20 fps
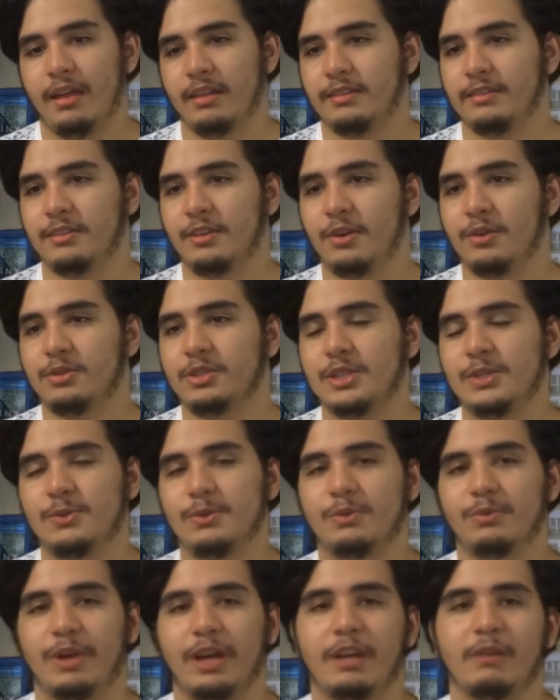to go to
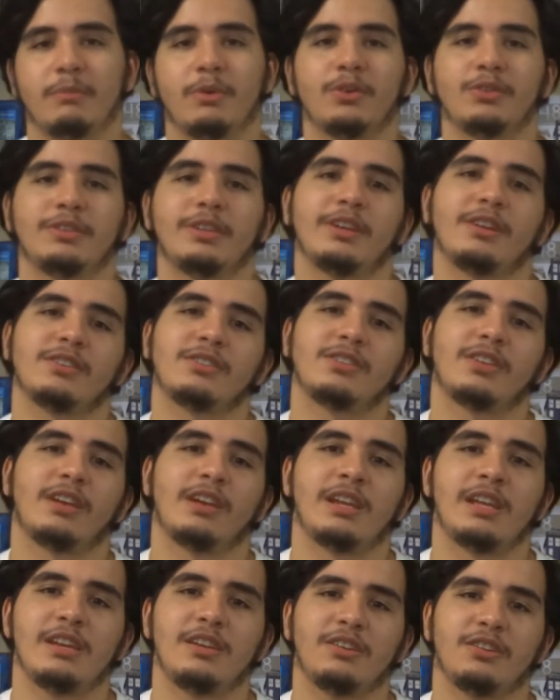a random hotel so
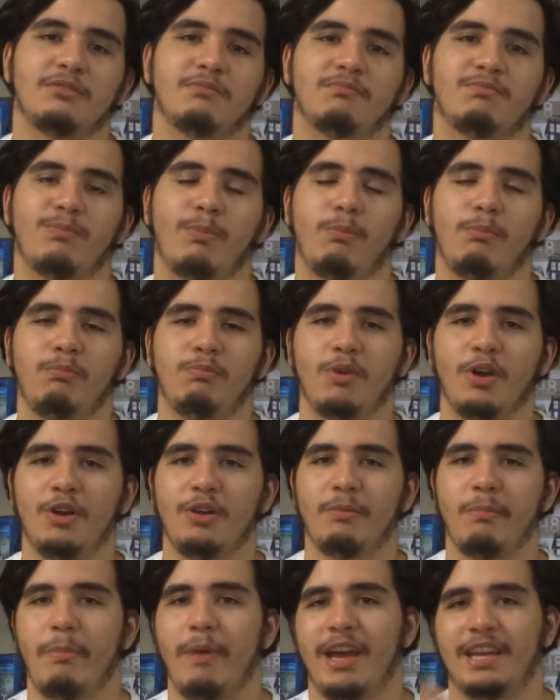that he could go
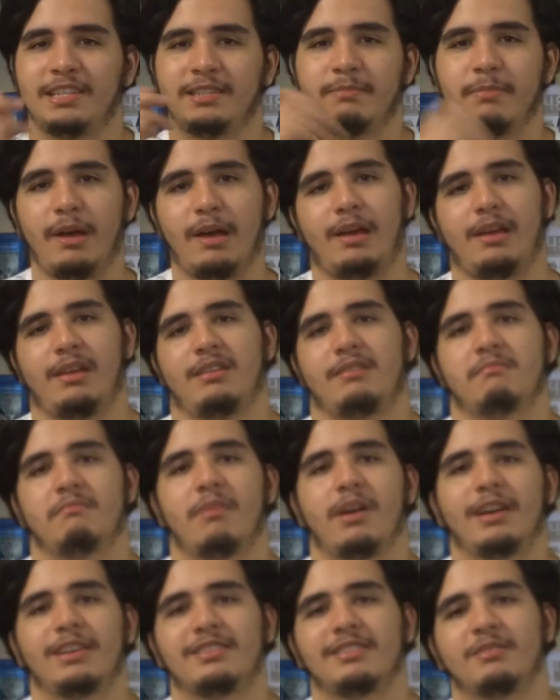to Best Buy and
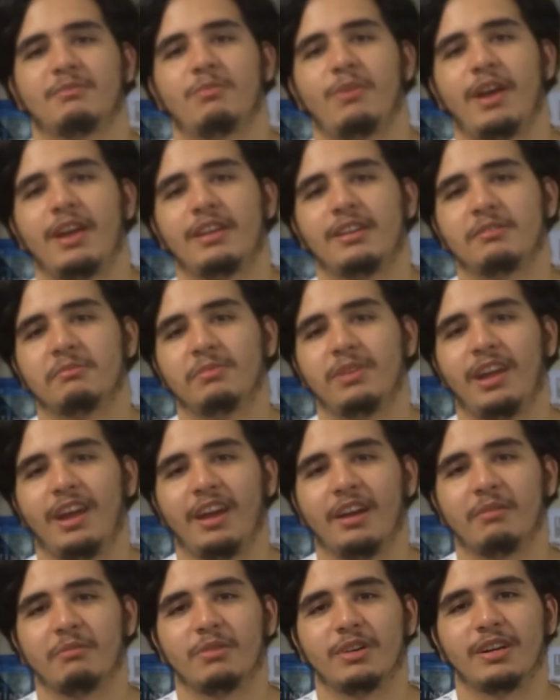buy some random
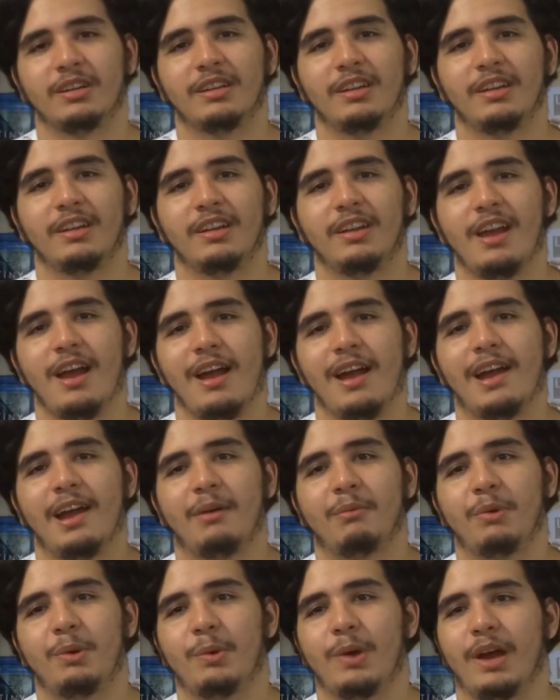camera
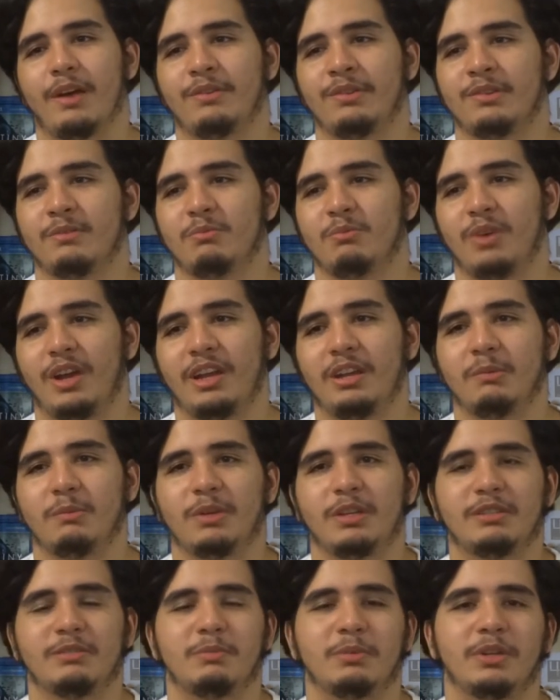and we would have some random
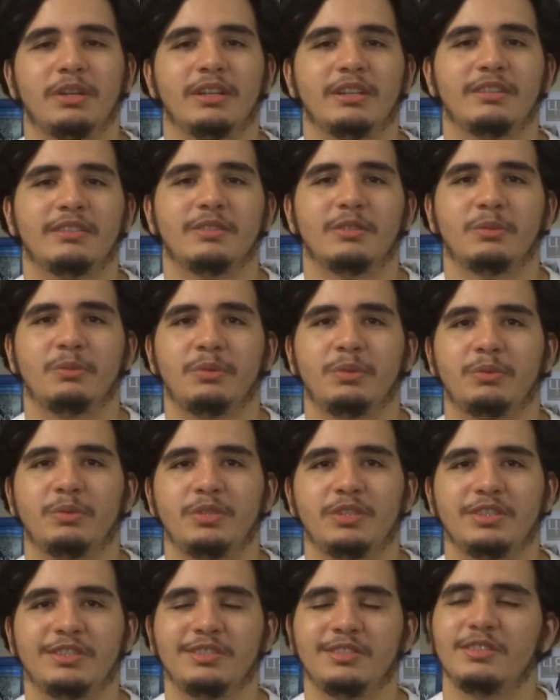experience where we would
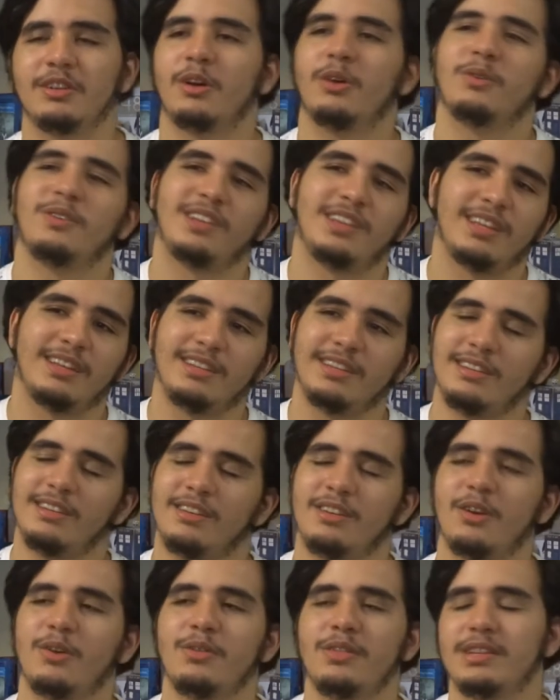just go to the
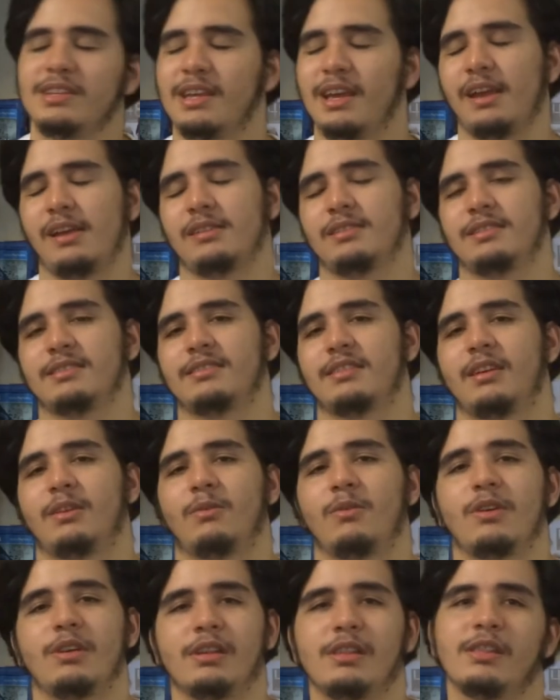go the day to San
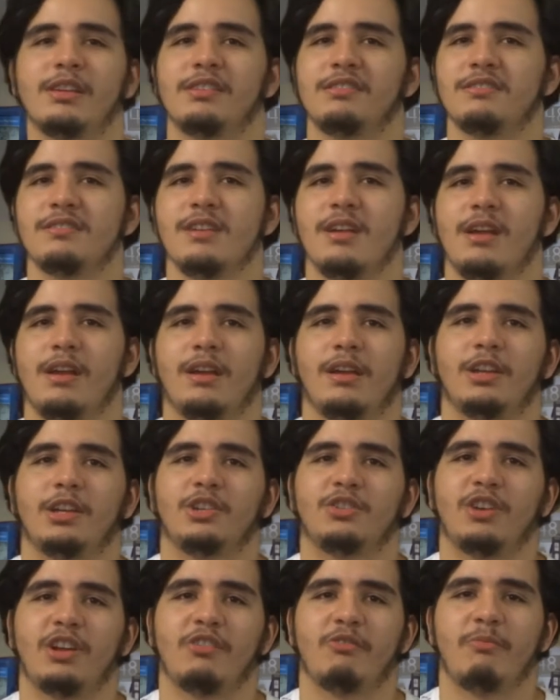Juan and then
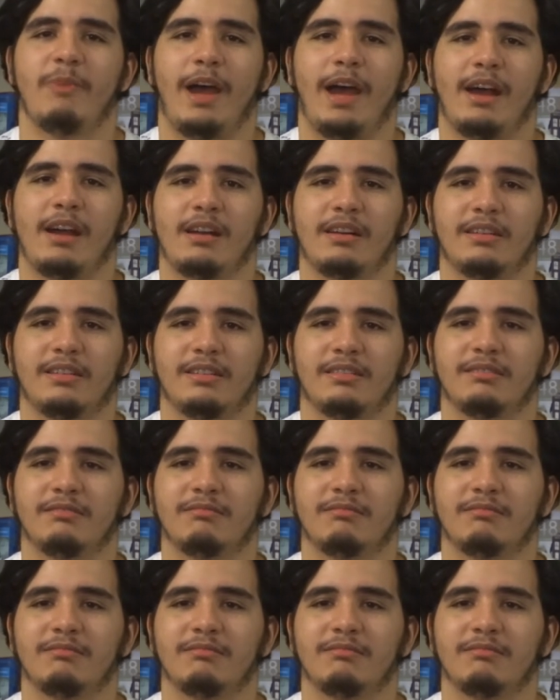drive back. It